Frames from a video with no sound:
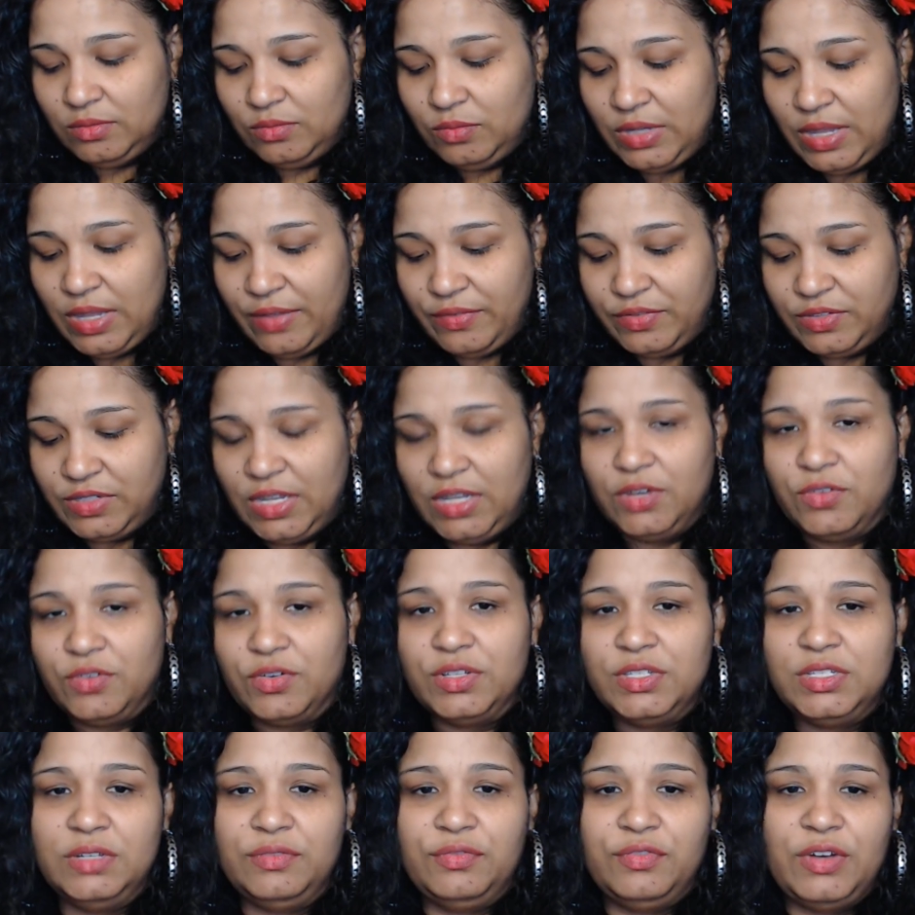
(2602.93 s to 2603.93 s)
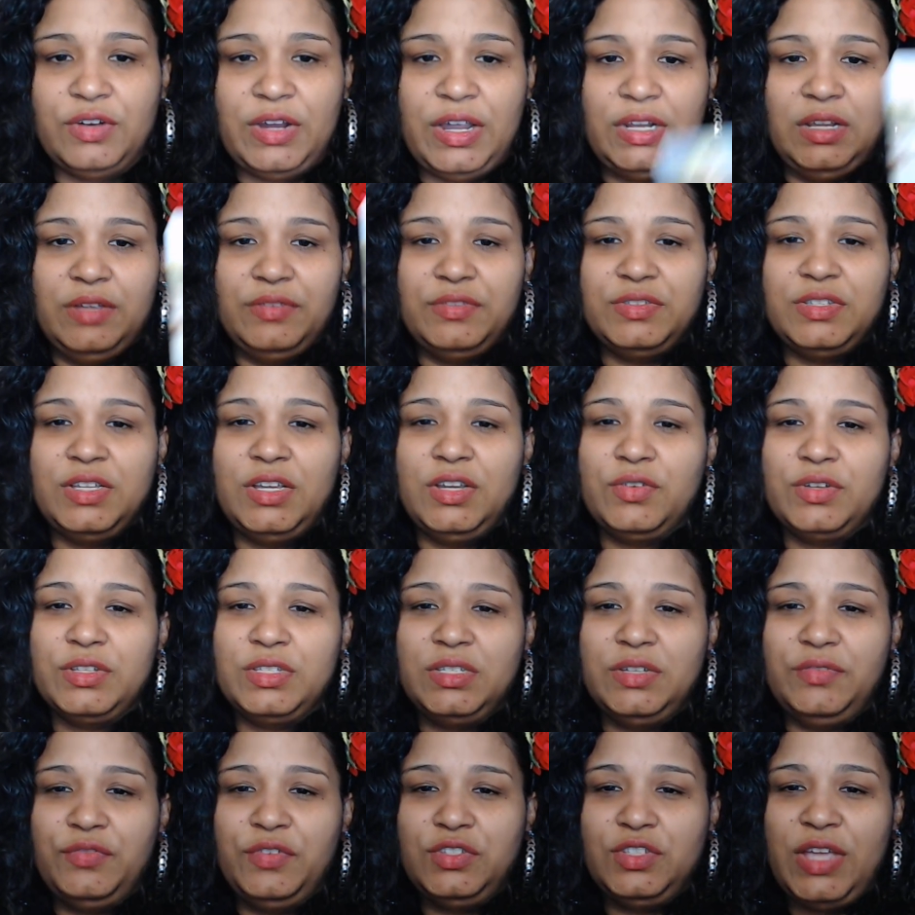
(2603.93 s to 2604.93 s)
St. Christopher. I love St.
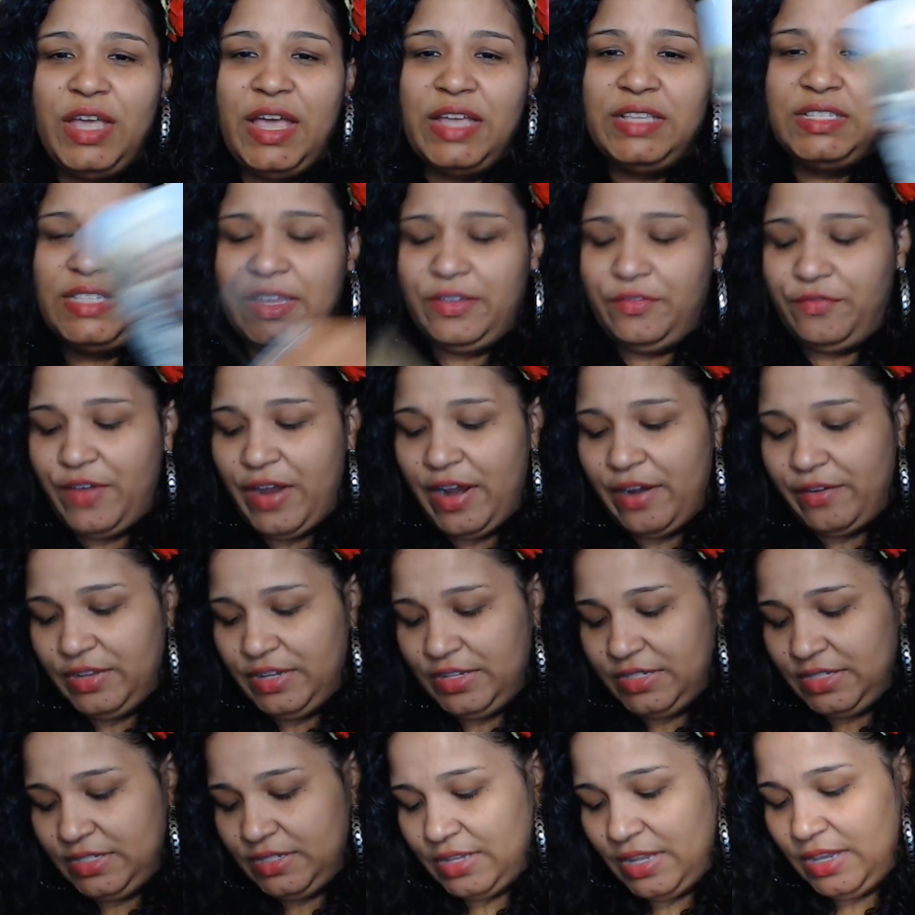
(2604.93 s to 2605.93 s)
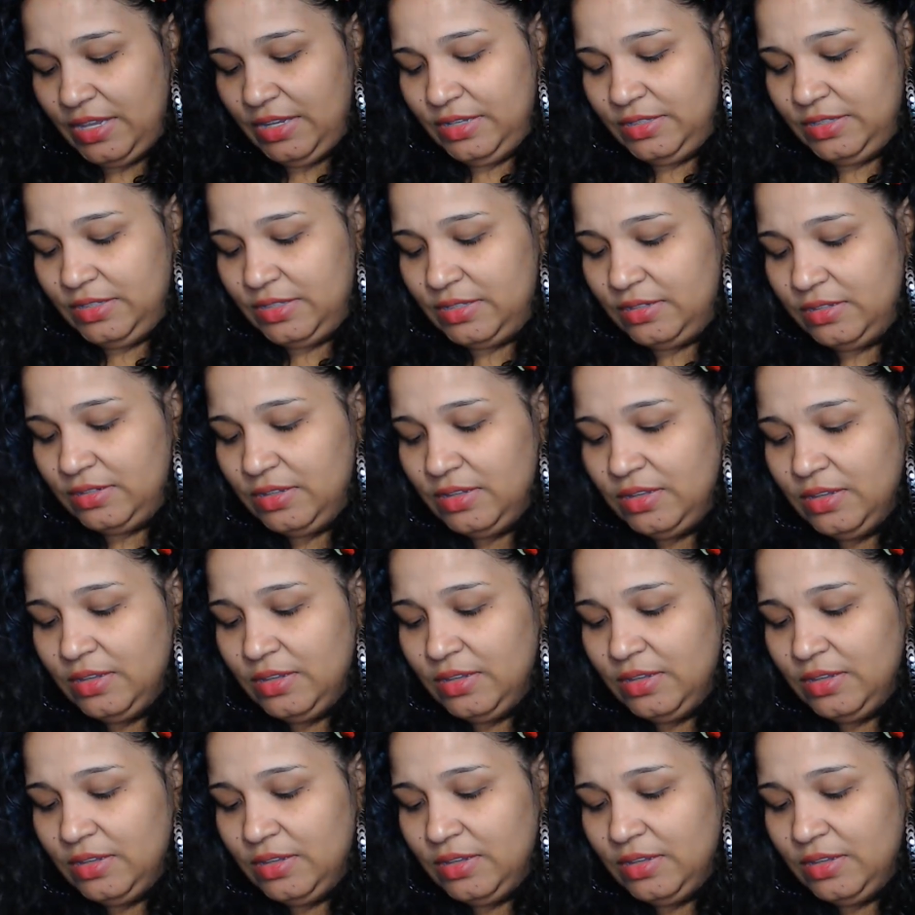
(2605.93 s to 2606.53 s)
Christopher. So it has, like, various saints.